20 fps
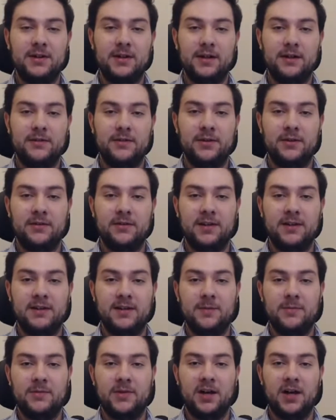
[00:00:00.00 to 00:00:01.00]
Of course,
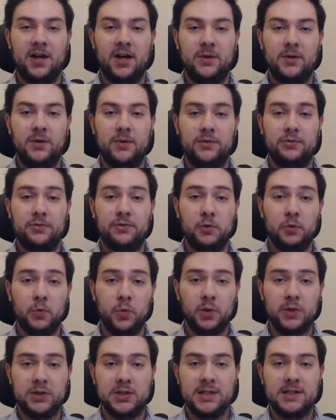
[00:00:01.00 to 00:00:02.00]
Nadhim Zahawi was
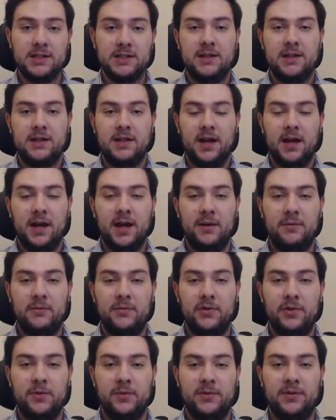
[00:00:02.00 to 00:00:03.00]
rewarded um, for
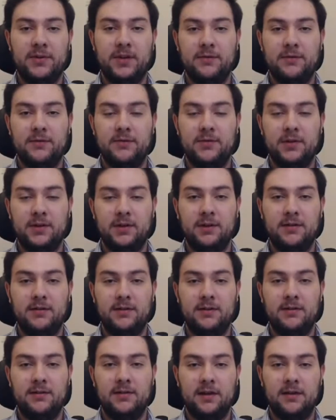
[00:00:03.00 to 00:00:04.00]
the perceived
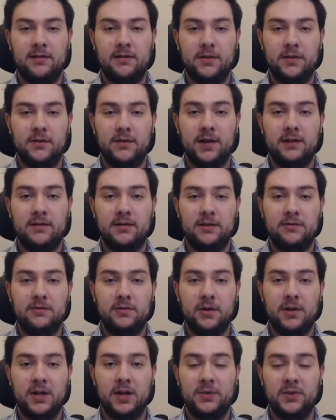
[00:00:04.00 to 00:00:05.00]
success of the vaccine
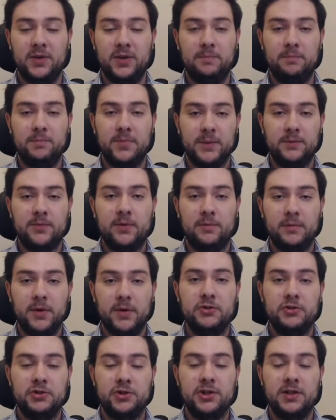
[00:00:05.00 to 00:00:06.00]
rollout with a big
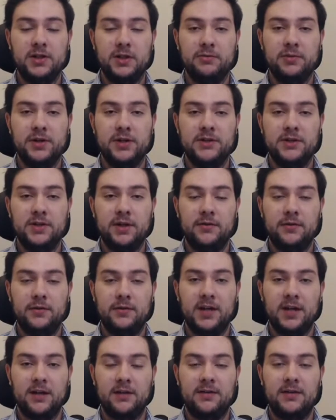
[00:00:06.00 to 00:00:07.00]
promotion in the reshuffle.
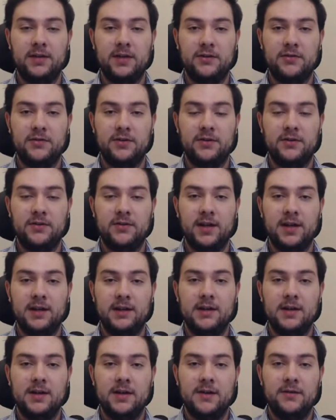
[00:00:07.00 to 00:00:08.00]
Now the Secretary of State
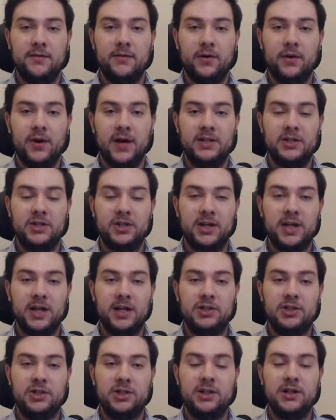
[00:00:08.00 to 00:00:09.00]
for
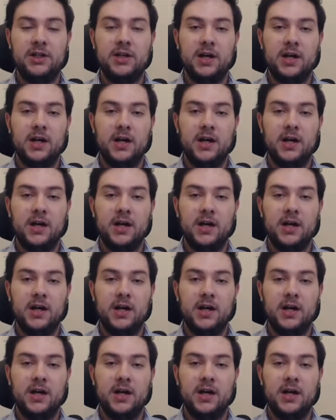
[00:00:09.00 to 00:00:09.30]
Education.